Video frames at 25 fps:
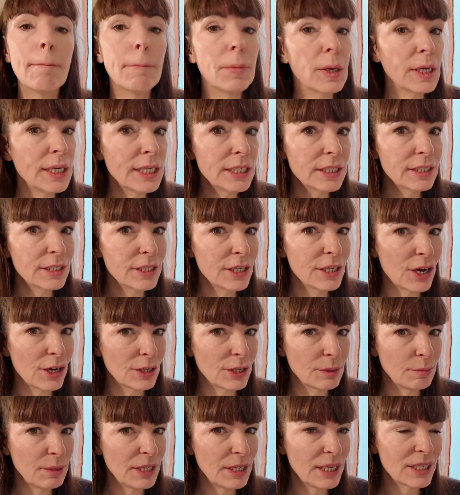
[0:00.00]
But it's
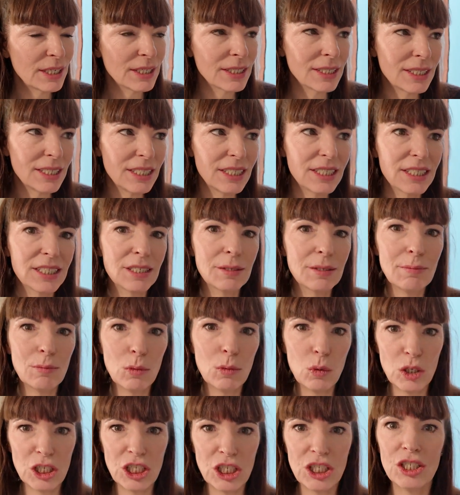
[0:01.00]
not because it's a
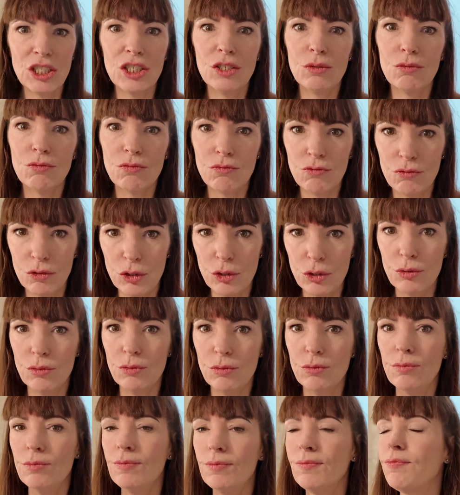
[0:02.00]
moist
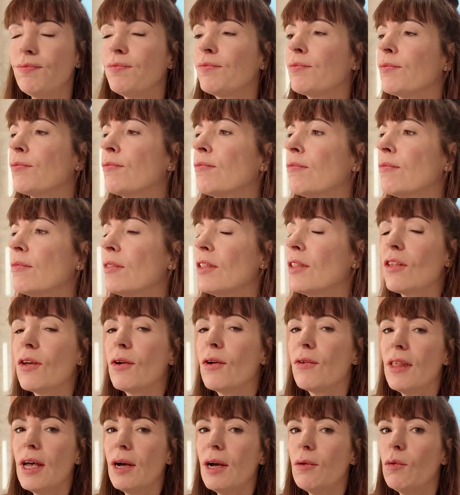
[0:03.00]
room.
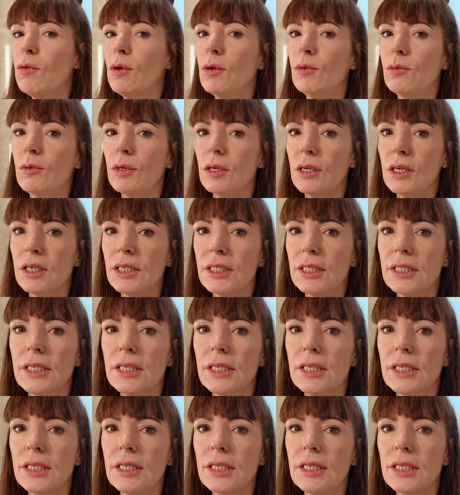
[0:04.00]
So that won't work.